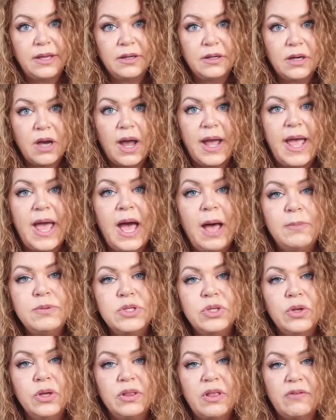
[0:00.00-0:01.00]
I
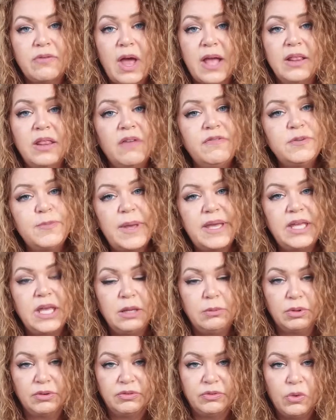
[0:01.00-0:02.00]
absolutely love it. I loved baking
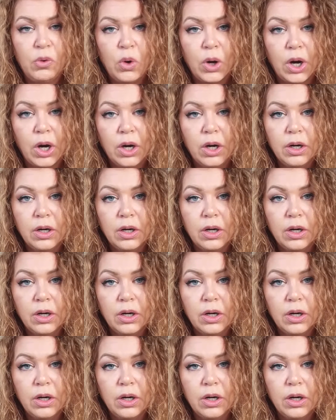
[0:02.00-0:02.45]
before,